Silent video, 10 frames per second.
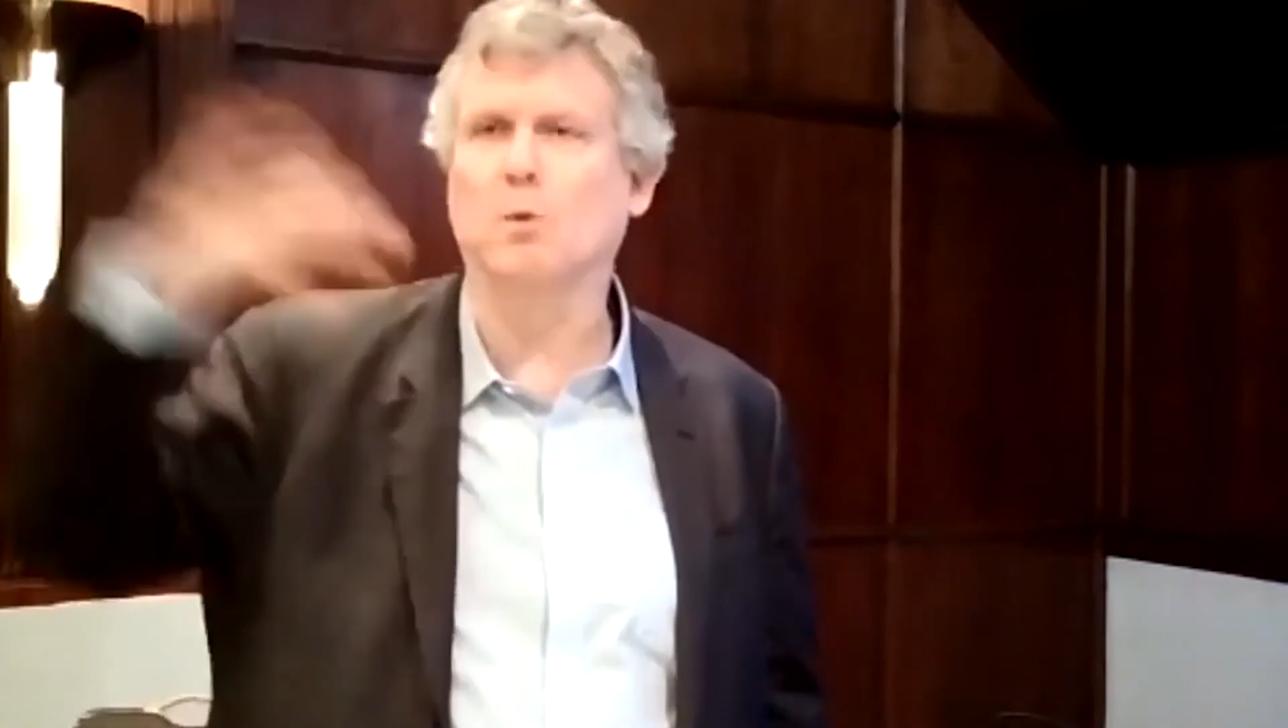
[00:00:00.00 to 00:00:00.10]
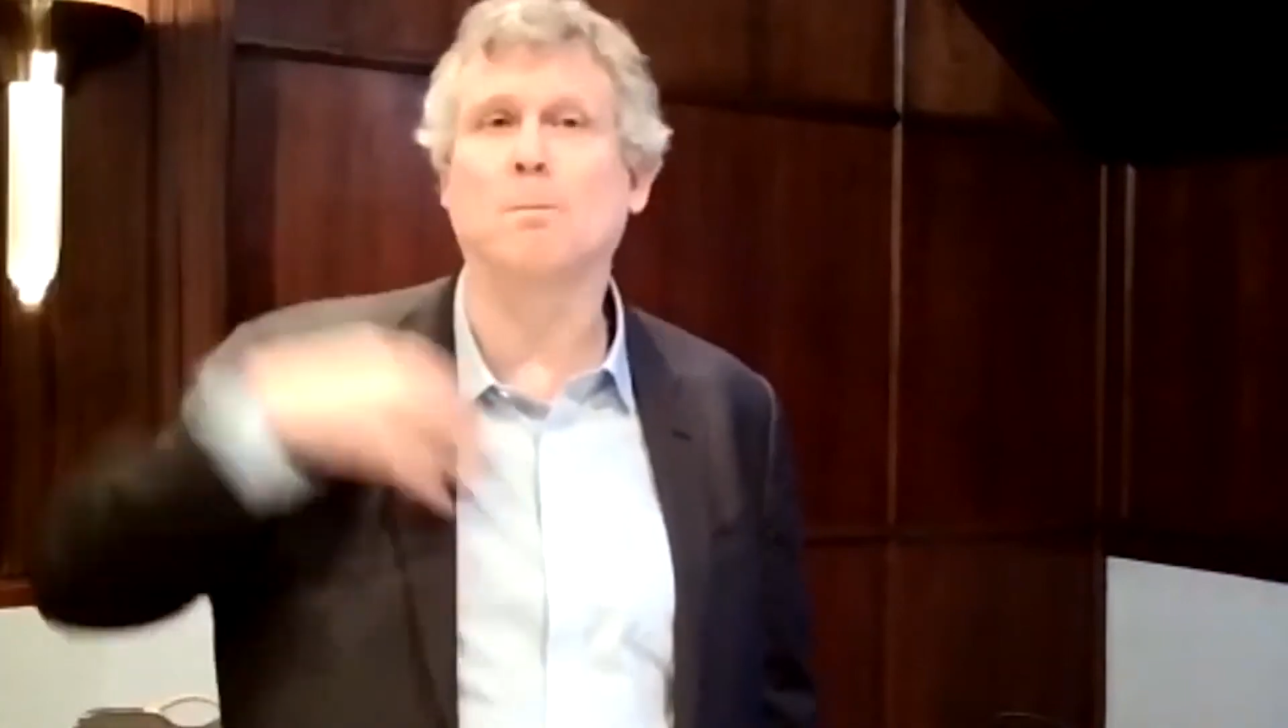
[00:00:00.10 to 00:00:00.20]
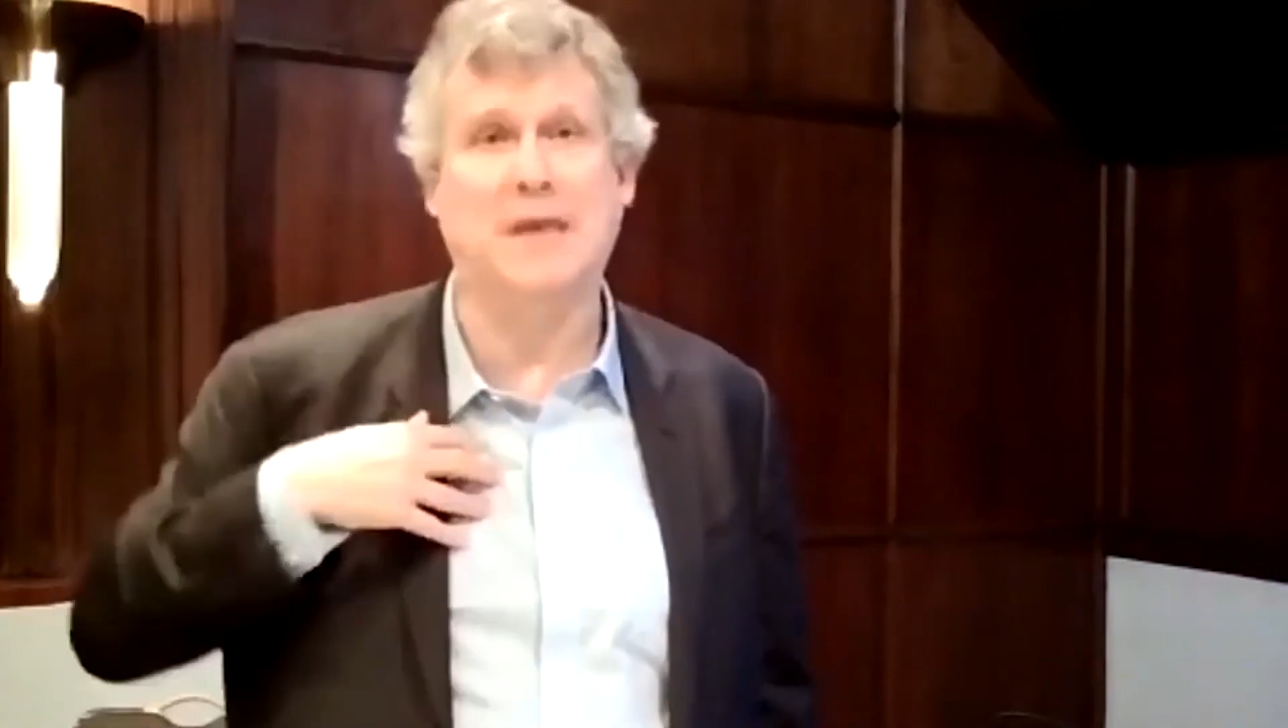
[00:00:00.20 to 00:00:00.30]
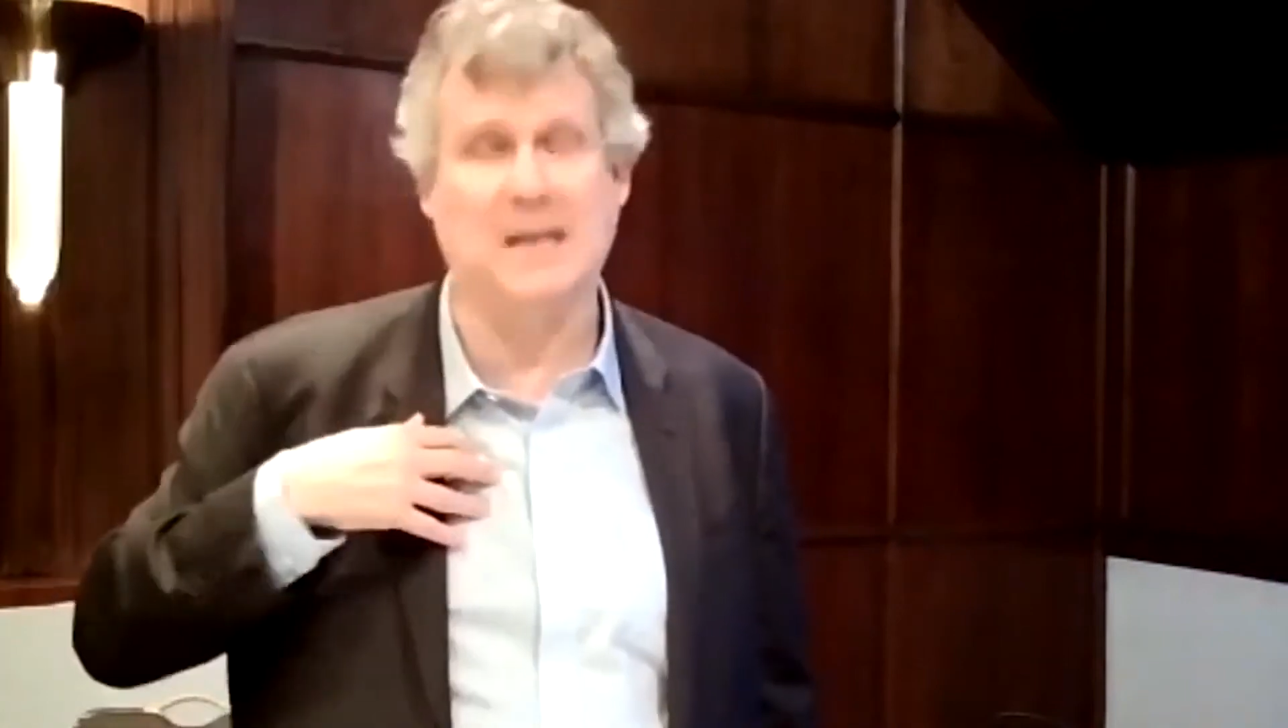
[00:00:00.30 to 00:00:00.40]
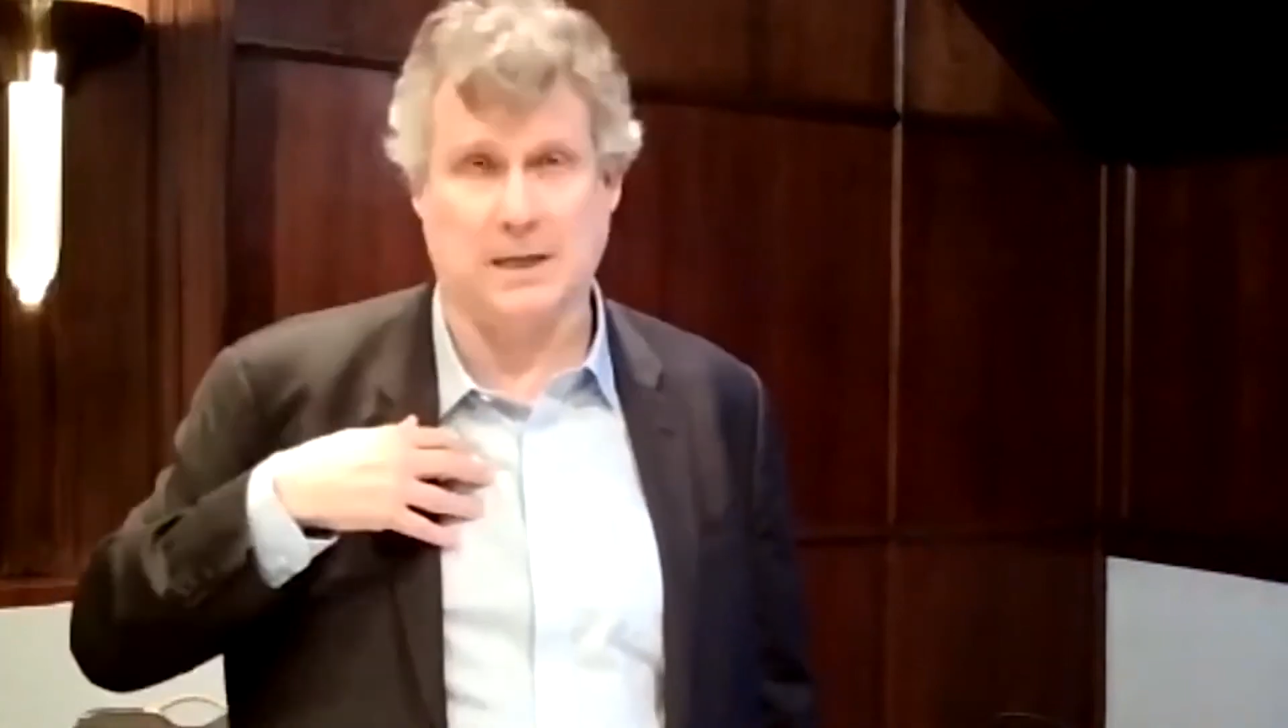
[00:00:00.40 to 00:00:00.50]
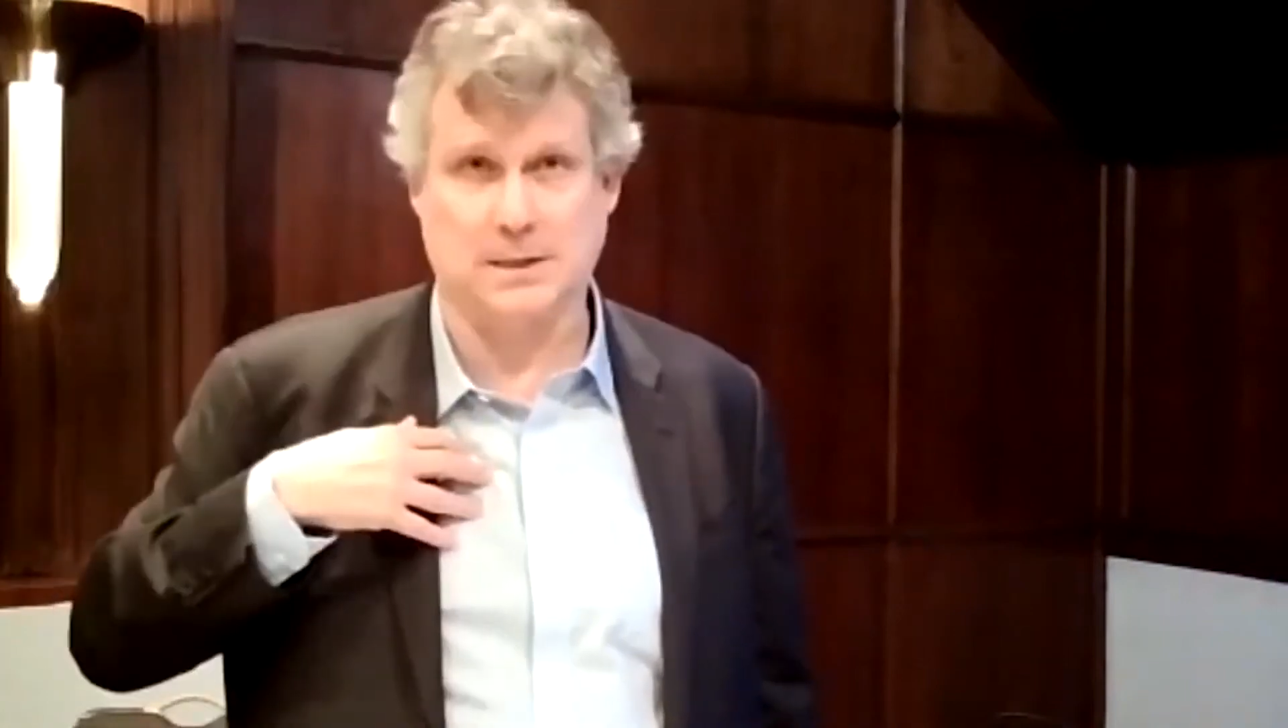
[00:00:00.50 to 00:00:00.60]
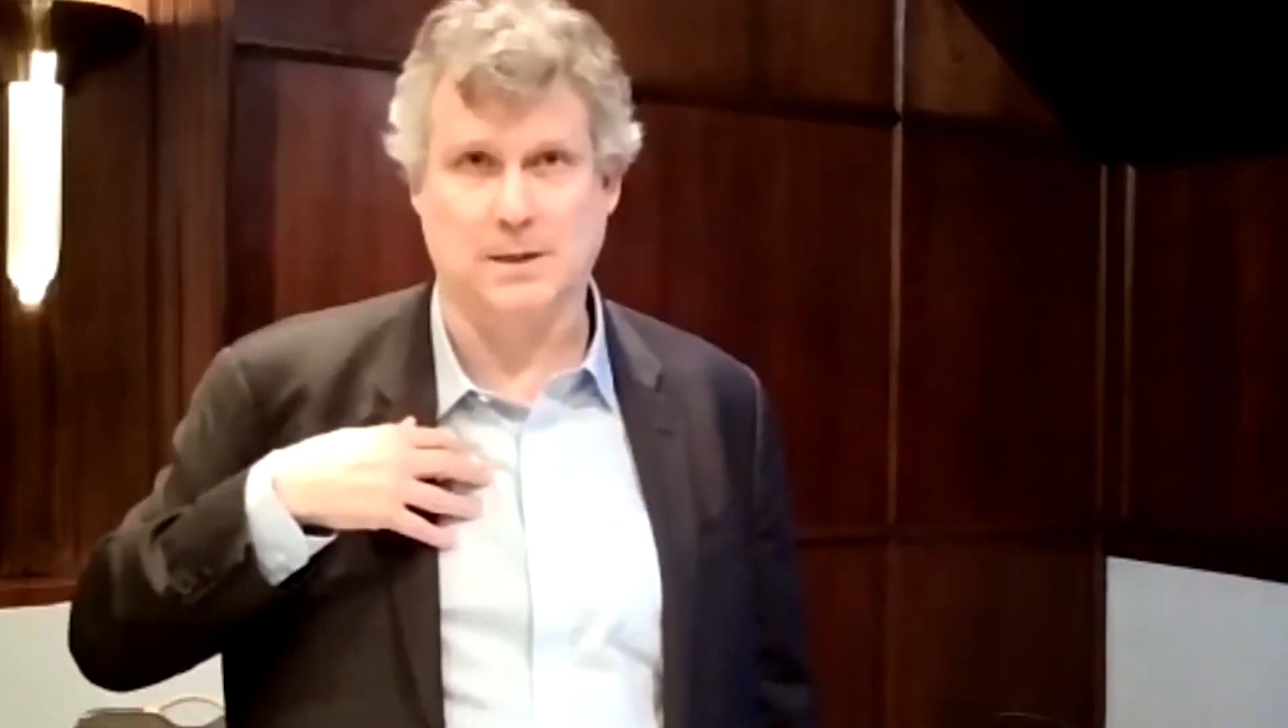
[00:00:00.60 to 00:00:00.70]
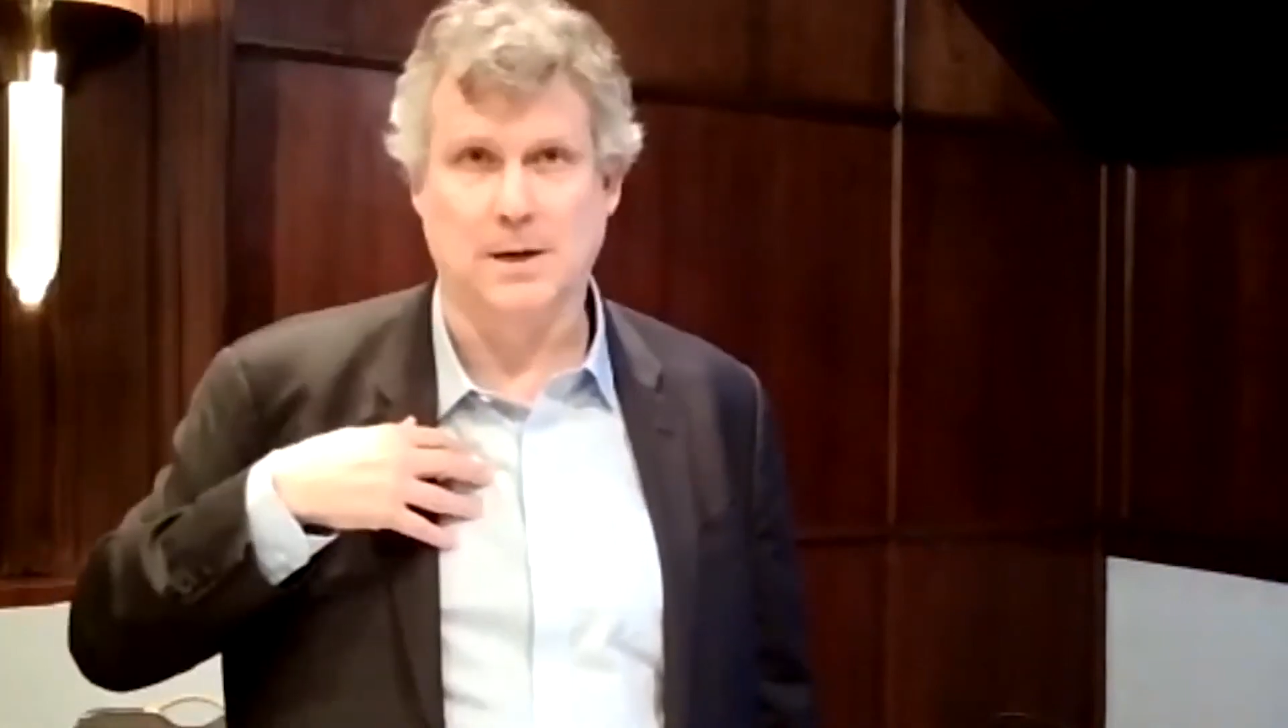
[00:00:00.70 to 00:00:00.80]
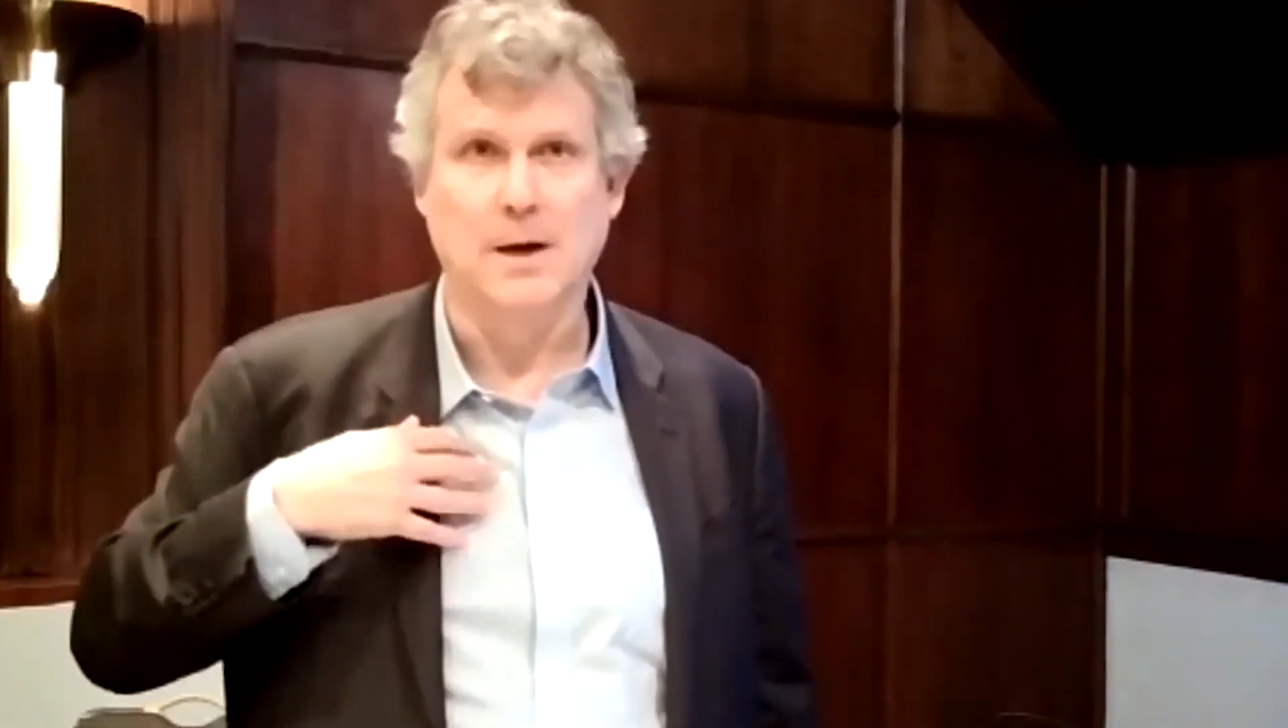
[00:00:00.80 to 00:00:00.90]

will beat us.